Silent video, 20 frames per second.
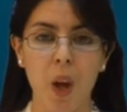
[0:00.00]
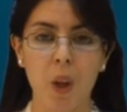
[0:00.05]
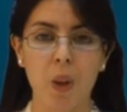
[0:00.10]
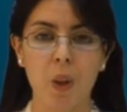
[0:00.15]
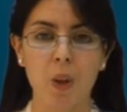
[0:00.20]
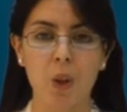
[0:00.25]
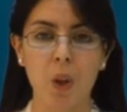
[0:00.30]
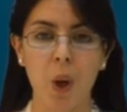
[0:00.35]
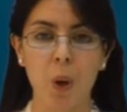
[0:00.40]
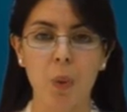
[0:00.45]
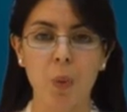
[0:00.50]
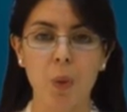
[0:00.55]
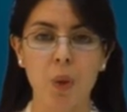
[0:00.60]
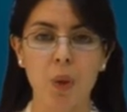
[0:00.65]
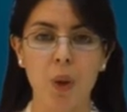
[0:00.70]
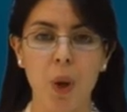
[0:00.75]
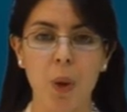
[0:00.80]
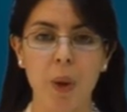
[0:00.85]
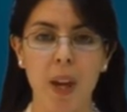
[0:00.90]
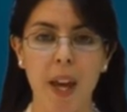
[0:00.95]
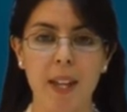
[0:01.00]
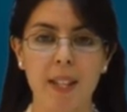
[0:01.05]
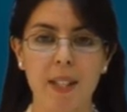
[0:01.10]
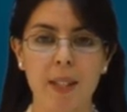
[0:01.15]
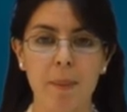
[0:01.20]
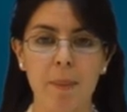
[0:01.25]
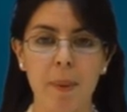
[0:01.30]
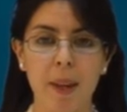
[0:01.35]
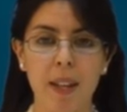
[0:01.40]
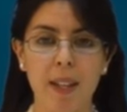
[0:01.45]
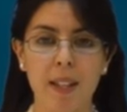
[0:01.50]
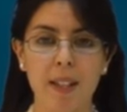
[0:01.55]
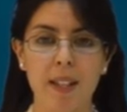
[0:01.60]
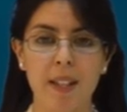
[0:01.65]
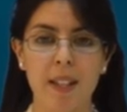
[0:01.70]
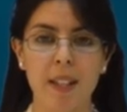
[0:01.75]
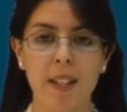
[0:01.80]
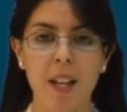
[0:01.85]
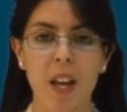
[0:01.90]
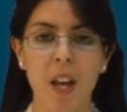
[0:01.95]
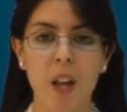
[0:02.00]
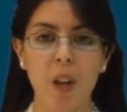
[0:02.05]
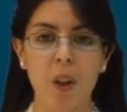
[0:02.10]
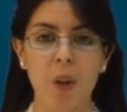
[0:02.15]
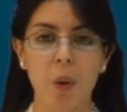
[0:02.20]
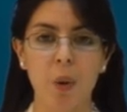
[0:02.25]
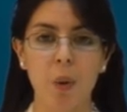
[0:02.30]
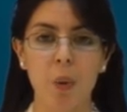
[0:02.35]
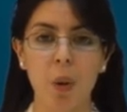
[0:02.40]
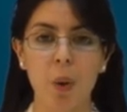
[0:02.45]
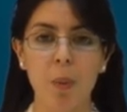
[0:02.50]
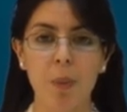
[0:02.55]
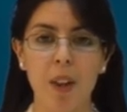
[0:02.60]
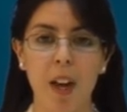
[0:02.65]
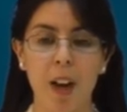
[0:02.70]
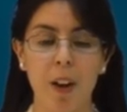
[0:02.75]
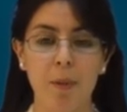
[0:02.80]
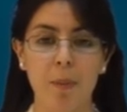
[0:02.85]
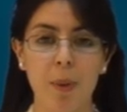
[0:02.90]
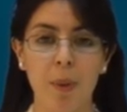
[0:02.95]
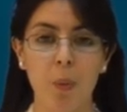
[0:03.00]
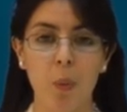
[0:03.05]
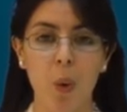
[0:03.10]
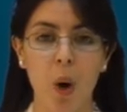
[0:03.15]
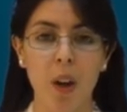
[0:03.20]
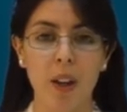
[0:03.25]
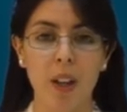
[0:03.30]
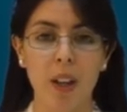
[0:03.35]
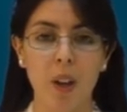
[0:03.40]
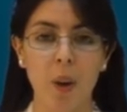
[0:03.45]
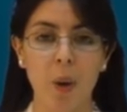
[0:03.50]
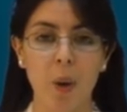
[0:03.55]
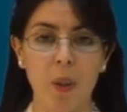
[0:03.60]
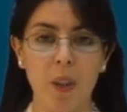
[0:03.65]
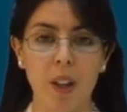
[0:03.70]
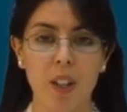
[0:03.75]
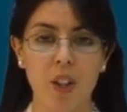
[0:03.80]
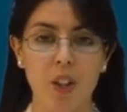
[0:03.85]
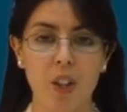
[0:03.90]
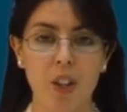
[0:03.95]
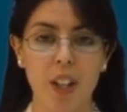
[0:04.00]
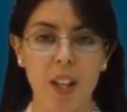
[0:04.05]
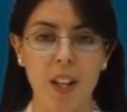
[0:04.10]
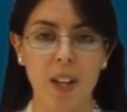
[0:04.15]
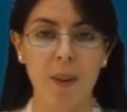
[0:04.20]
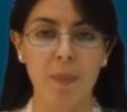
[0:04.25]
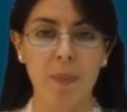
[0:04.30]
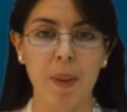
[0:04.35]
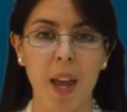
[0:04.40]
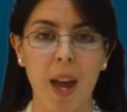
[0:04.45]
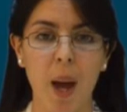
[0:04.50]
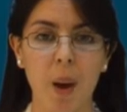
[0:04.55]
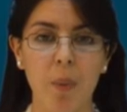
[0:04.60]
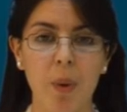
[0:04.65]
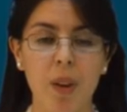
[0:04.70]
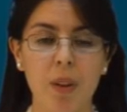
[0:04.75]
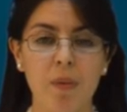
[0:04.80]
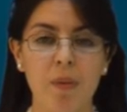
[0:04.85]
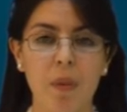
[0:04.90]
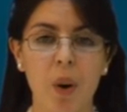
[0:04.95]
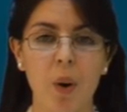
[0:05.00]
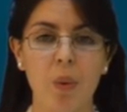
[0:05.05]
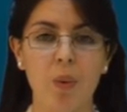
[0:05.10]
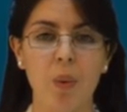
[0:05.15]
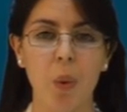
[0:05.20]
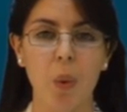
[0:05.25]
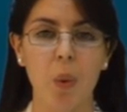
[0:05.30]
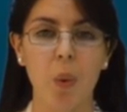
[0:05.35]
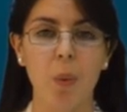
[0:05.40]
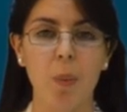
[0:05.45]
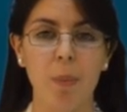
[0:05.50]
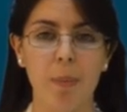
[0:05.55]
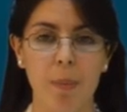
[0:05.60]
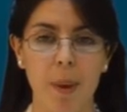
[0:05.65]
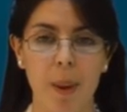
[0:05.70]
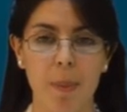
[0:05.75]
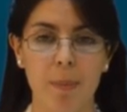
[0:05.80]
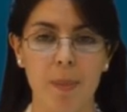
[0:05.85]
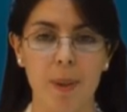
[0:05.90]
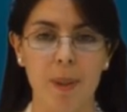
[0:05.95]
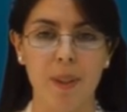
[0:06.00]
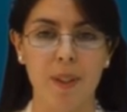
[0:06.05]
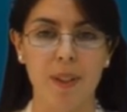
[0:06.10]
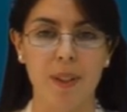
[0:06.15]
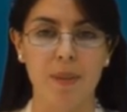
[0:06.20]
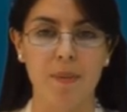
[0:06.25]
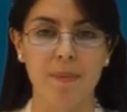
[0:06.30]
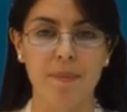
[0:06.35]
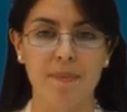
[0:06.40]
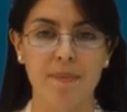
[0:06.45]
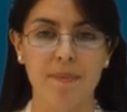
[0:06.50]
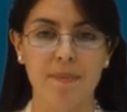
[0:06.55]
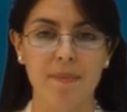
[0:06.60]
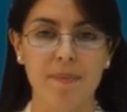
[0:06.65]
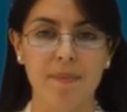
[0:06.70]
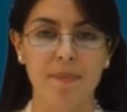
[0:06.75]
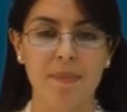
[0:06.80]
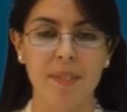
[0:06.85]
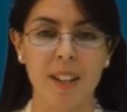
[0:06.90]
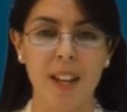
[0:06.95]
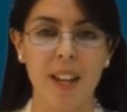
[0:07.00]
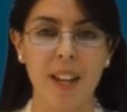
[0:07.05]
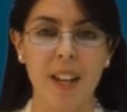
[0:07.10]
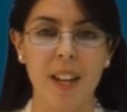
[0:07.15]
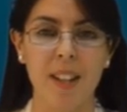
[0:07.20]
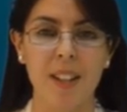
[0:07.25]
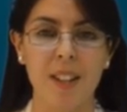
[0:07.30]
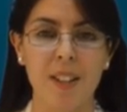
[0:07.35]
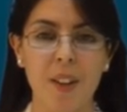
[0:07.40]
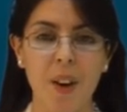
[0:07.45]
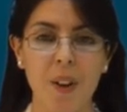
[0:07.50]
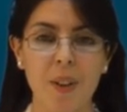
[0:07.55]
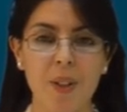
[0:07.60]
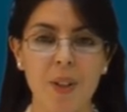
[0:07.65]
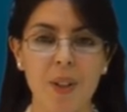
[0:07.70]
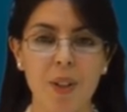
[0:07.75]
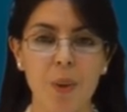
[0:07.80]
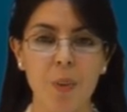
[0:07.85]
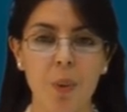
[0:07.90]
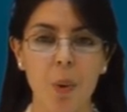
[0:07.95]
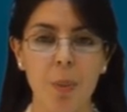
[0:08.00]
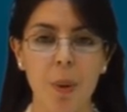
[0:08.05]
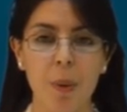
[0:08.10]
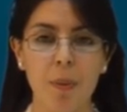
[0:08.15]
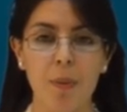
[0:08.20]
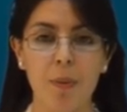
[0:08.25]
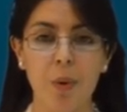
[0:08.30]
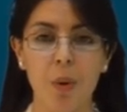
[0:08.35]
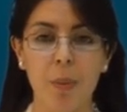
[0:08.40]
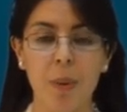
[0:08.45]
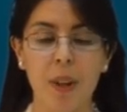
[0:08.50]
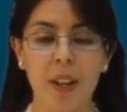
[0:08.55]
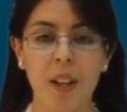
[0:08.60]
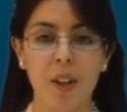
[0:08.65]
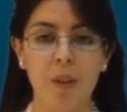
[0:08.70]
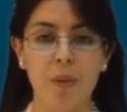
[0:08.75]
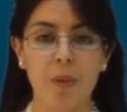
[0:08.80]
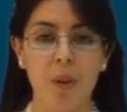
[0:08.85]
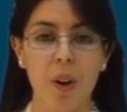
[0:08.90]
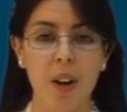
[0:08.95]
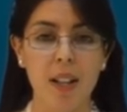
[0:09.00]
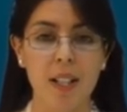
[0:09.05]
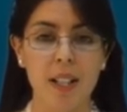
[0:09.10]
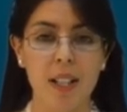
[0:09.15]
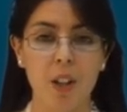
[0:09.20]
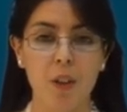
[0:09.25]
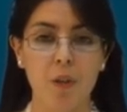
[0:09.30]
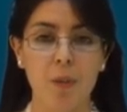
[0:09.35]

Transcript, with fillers: The show will showcase the pieces the group that have been working on this year and will involve all members. The dancers will be performing in a variety